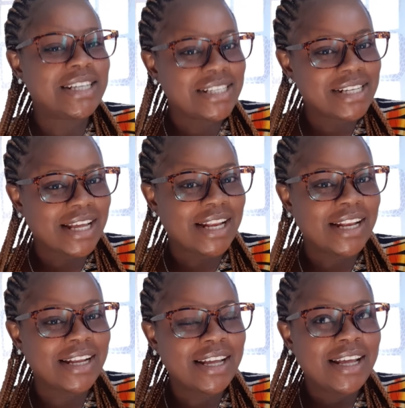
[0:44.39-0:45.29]
it
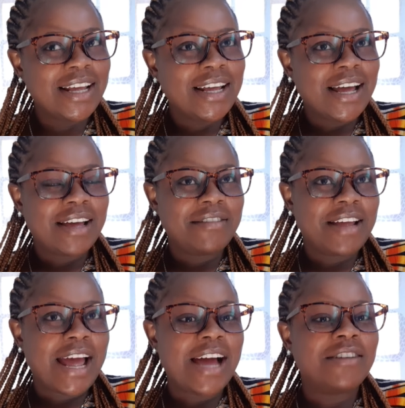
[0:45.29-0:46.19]
and I
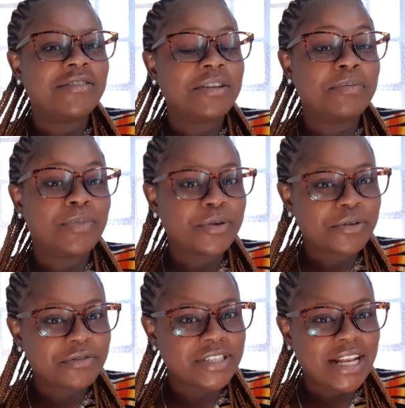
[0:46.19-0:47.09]
have improved.